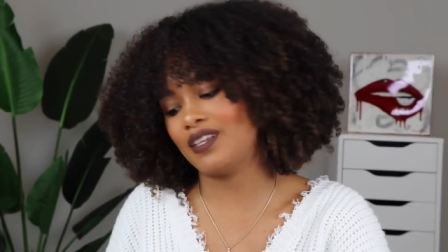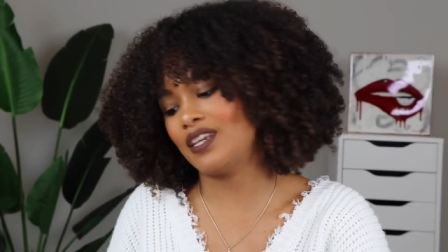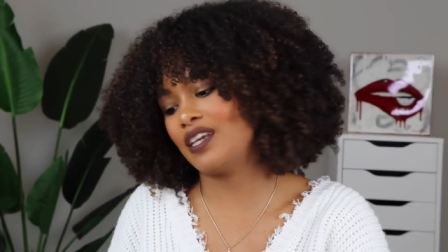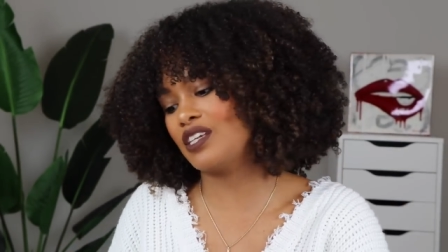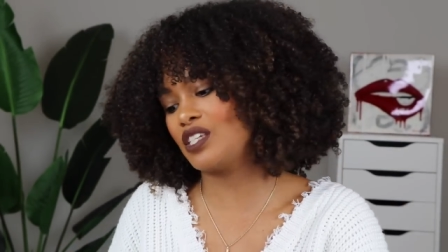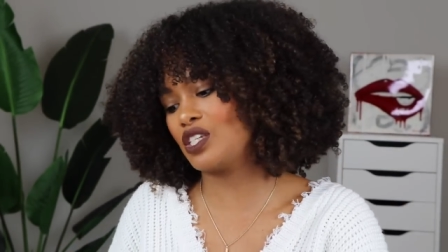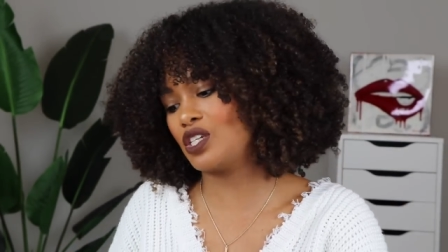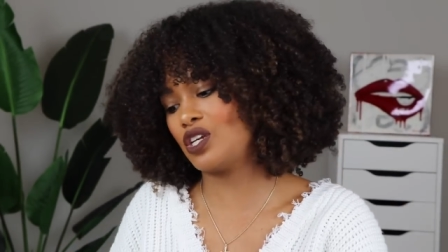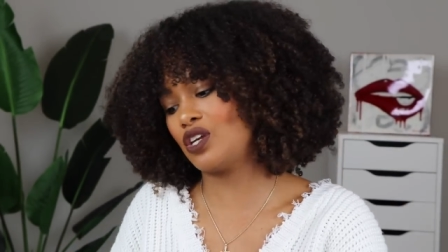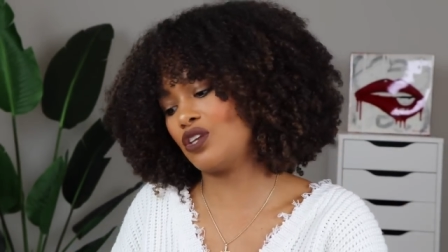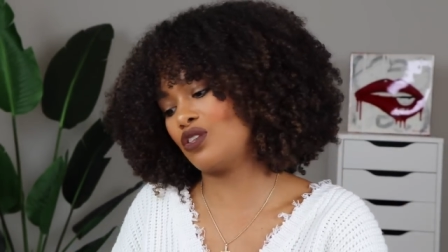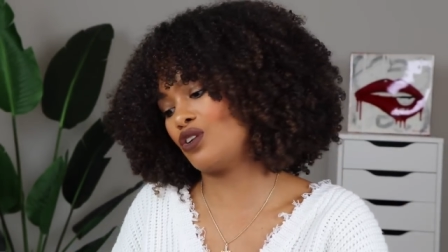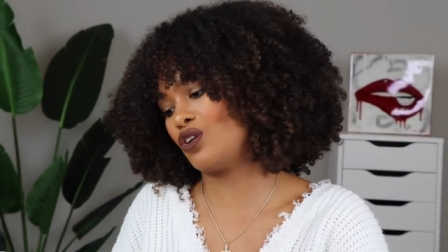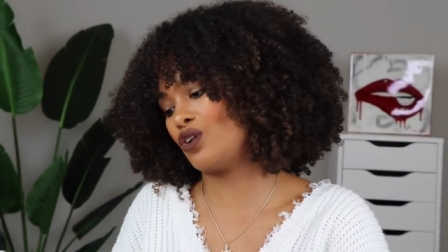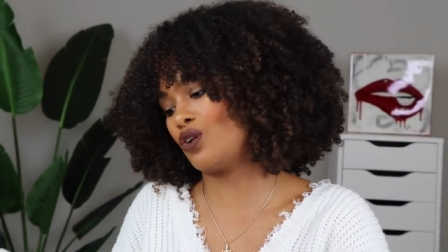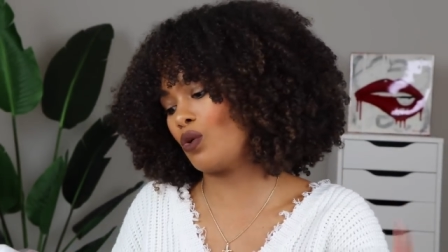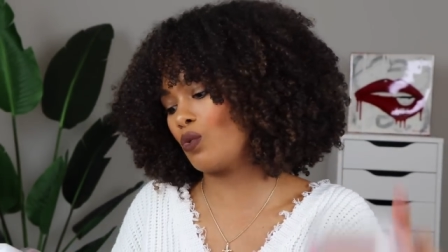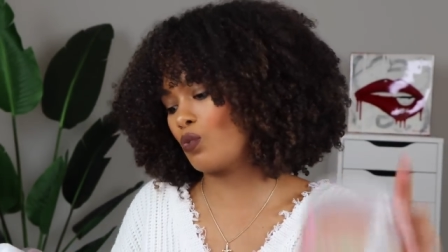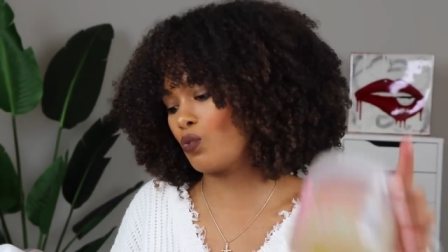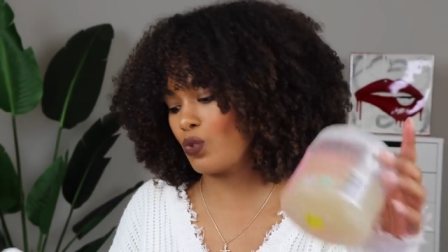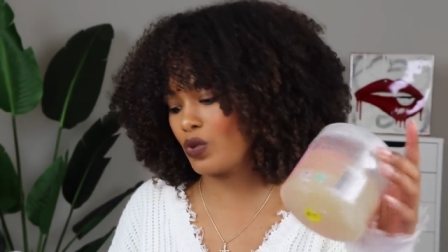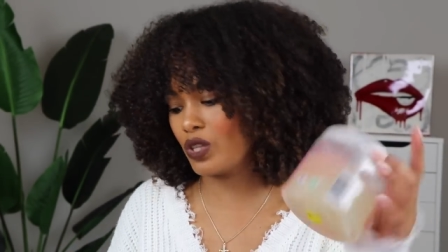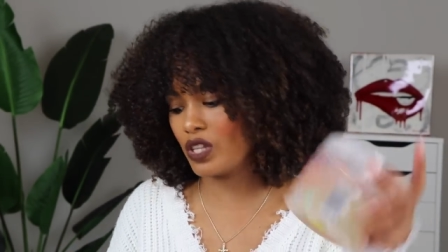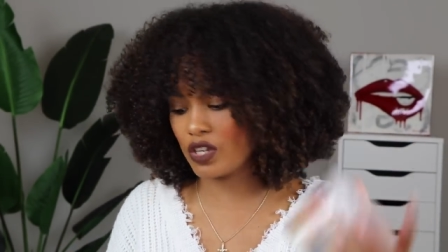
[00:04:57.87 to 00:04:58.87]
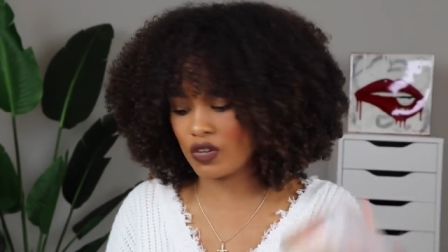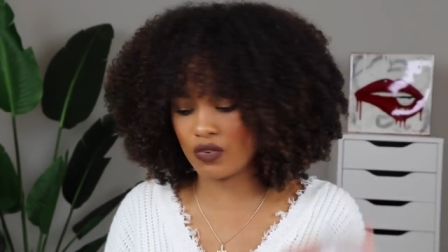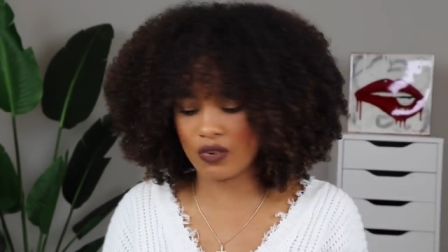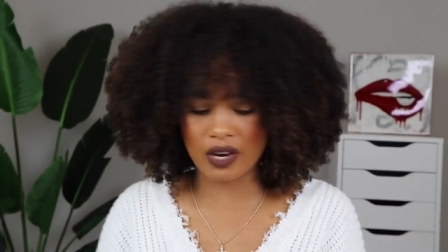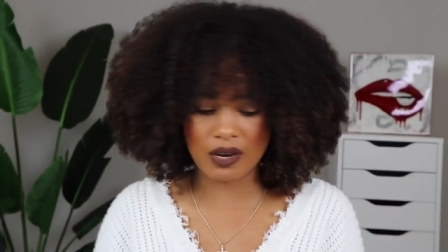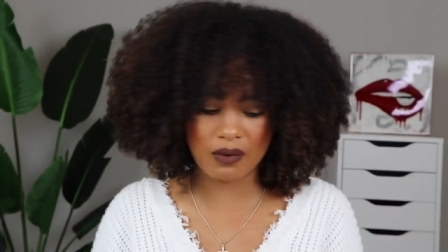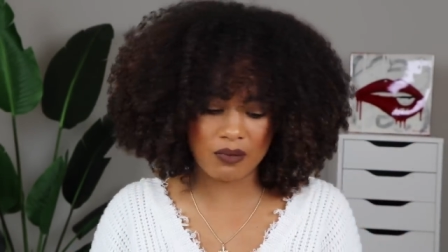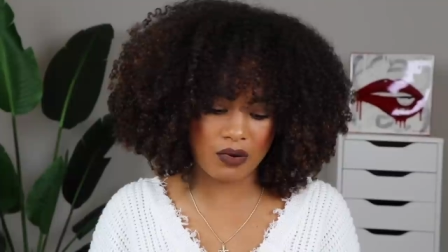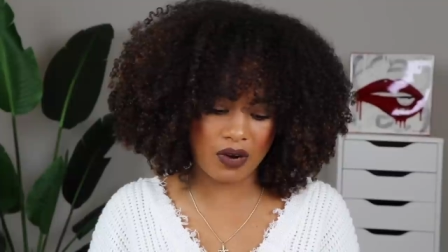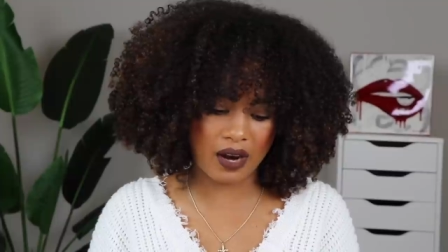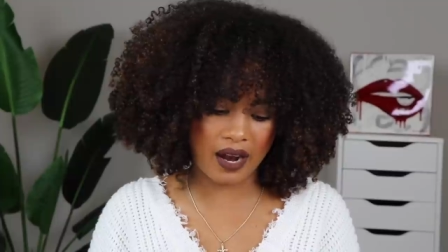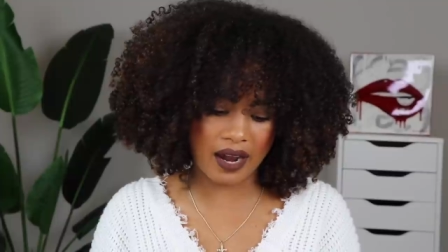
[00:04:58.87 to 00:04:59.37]
is another really
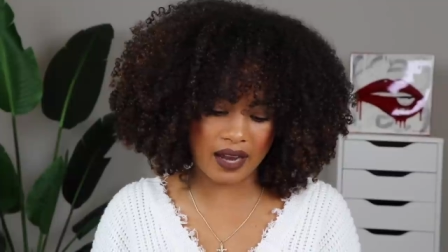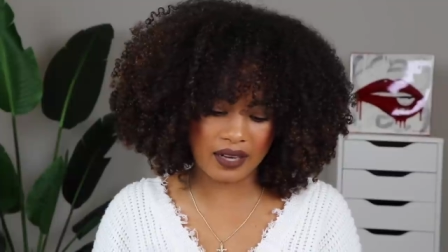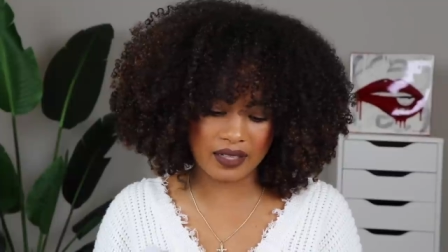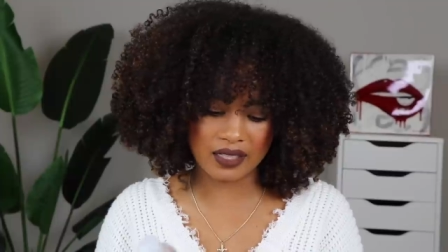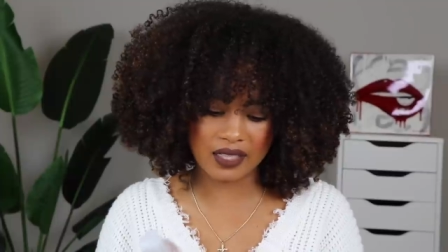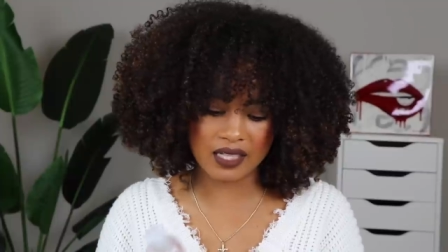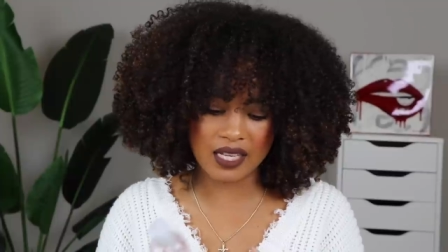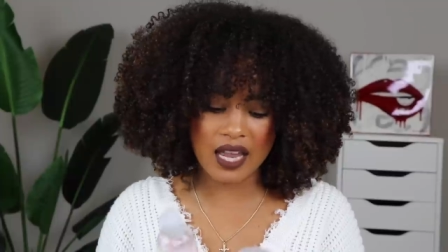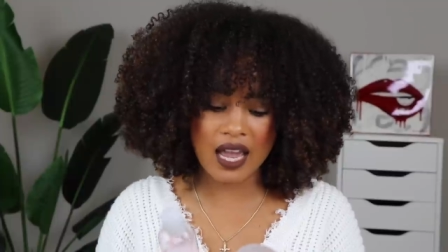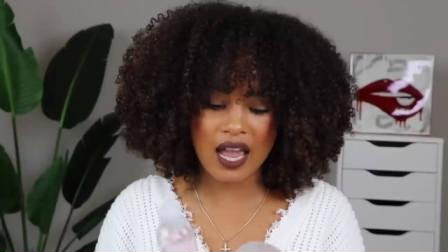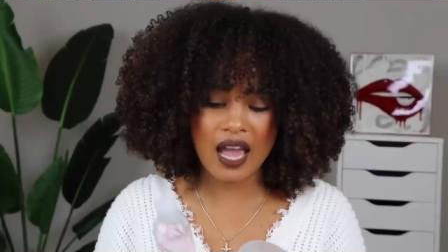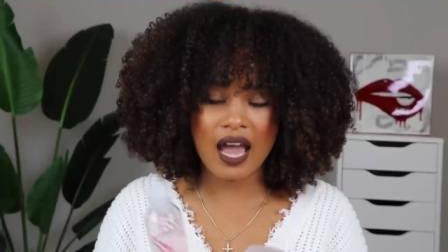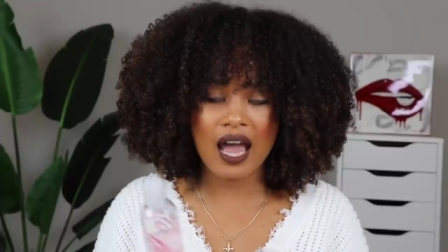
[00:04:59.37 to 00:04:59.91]
great brand.